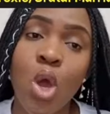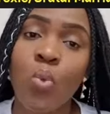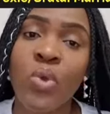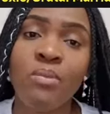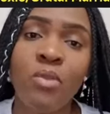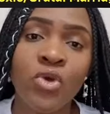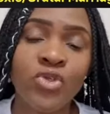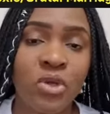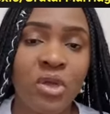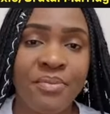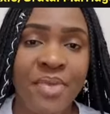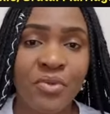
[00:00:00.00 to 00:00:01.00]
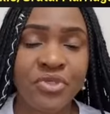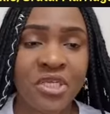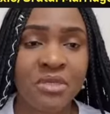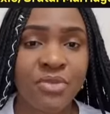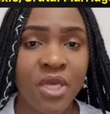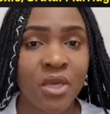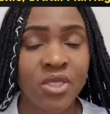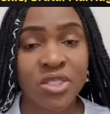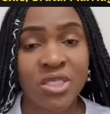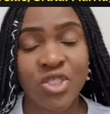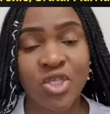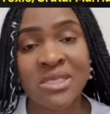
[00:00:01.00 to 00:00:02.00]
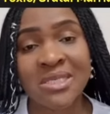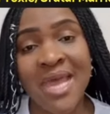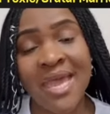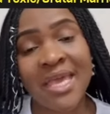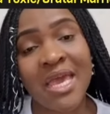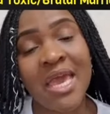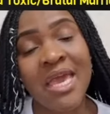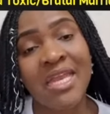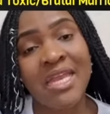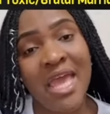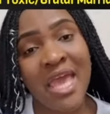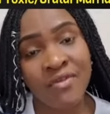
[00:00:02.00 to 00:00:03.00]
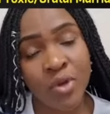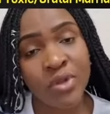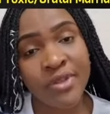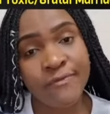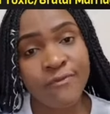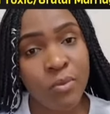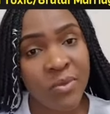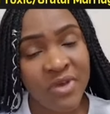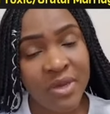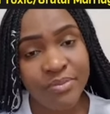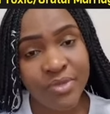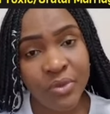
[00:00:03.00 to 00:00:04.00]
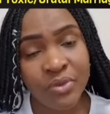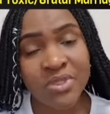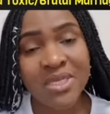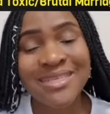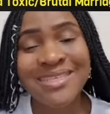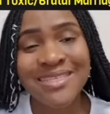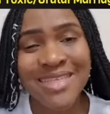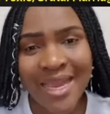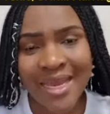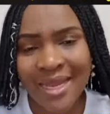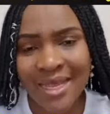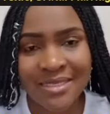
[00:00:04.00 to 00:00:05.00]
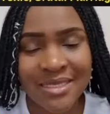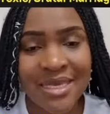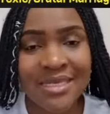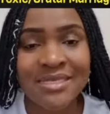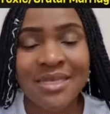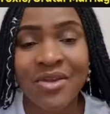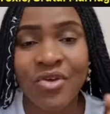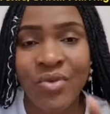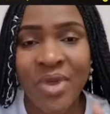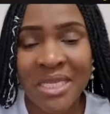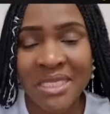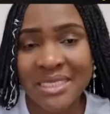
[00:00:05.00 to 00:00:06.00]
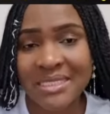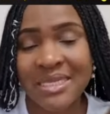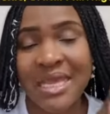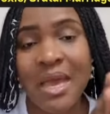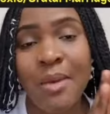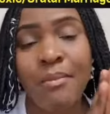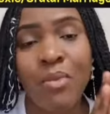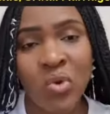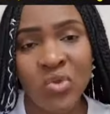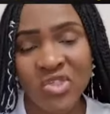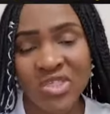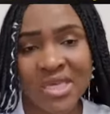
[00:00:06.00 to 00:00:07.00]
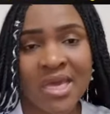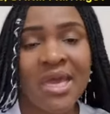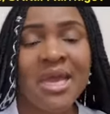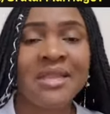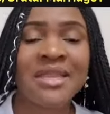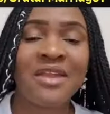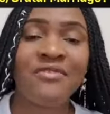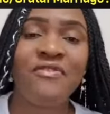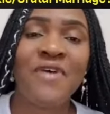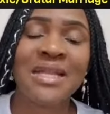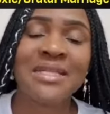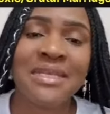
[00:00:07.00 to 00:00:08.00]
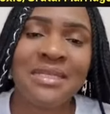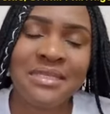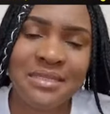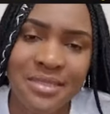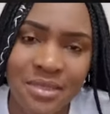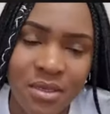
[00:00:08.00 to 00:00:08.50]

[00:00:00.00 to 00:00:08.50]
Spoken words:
We must talk about it, because just like in every other form of abuse, silence is the greatest monster that fattens.